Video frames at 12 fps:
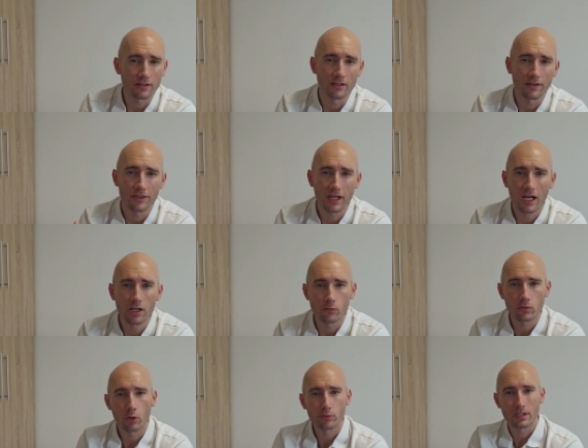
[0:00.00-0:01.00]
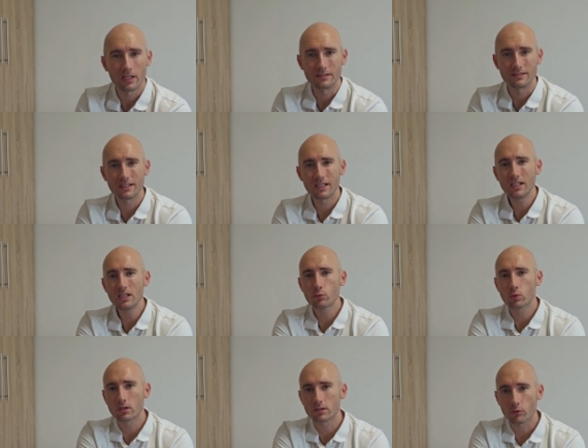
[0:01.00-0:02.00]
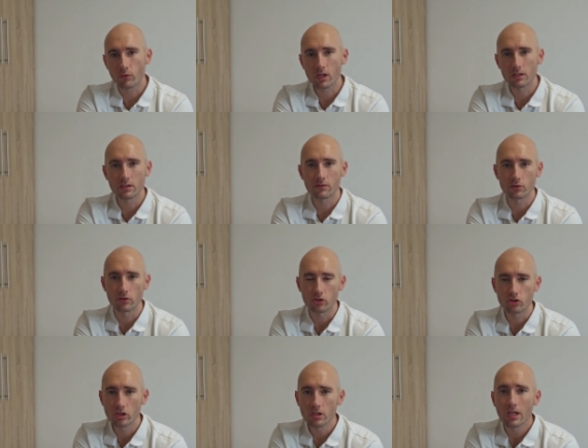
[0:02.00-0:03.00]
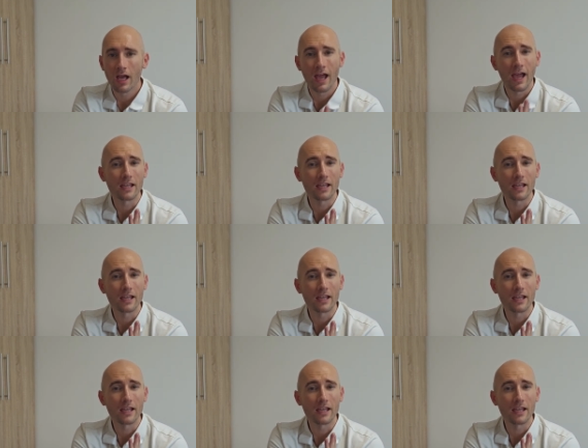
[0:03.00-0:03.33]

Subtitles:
the thigh rotates inward relative to the shin